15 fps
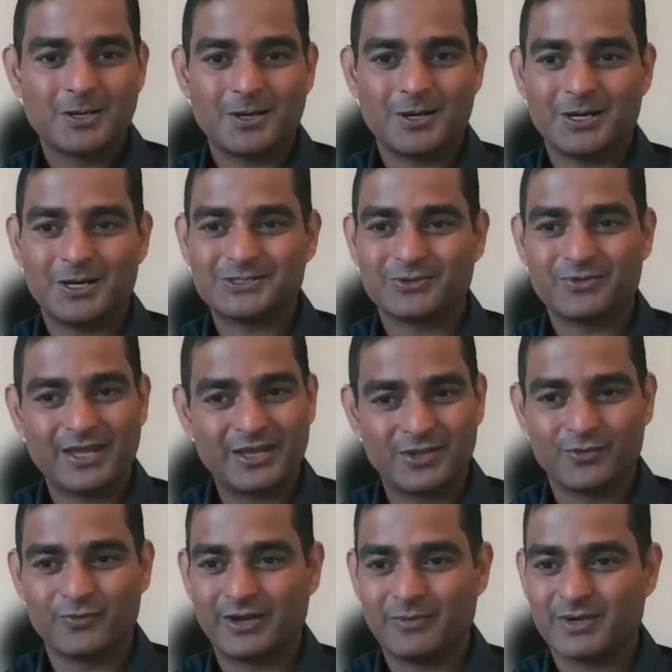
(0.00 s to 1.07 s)
So thank
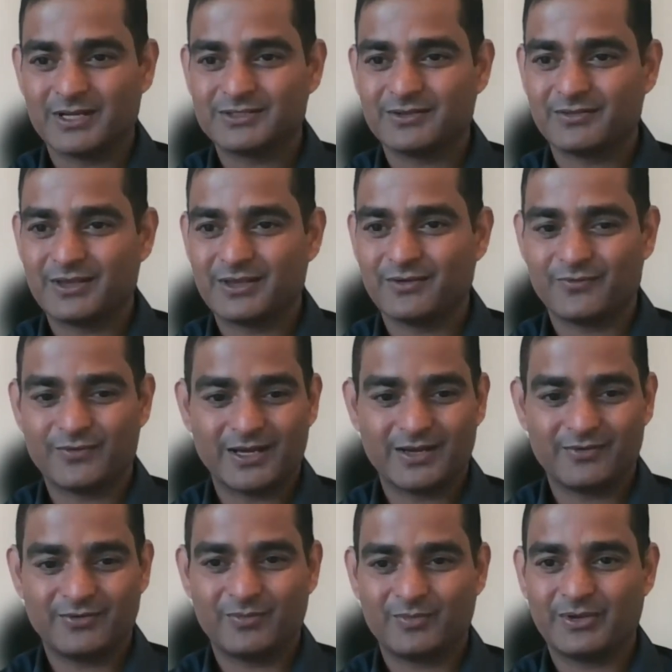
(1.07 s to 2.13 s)
you very much and thank you for
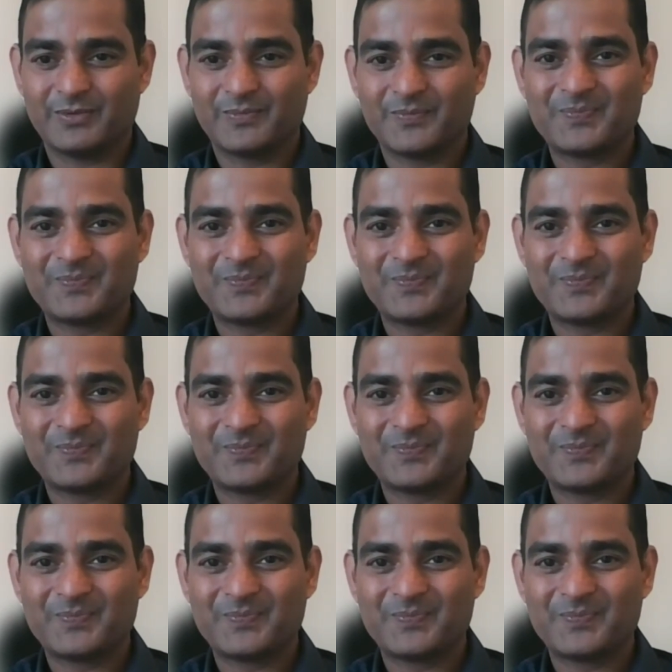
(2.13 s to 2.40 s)
having me.